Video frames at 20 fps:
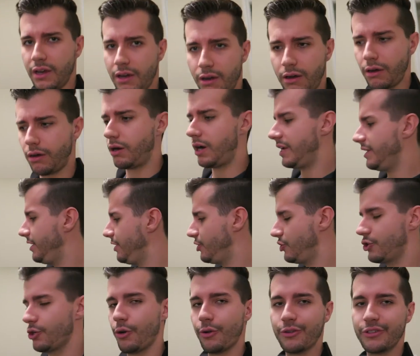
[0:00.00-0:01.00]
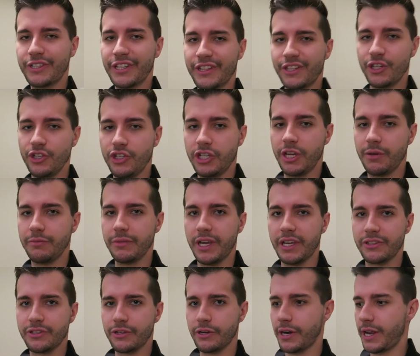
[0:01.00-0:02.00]
I did shoulders at the gym
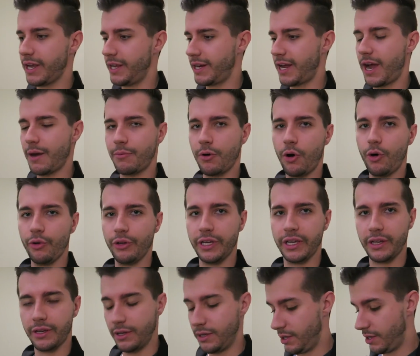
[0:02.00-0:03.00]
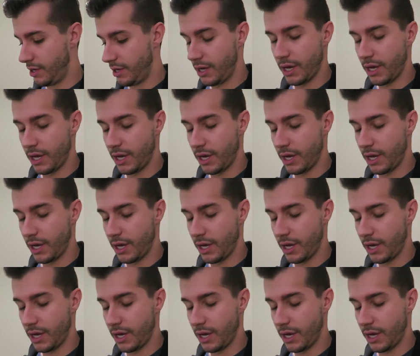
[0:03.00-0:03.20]
yesterday and I'm holding.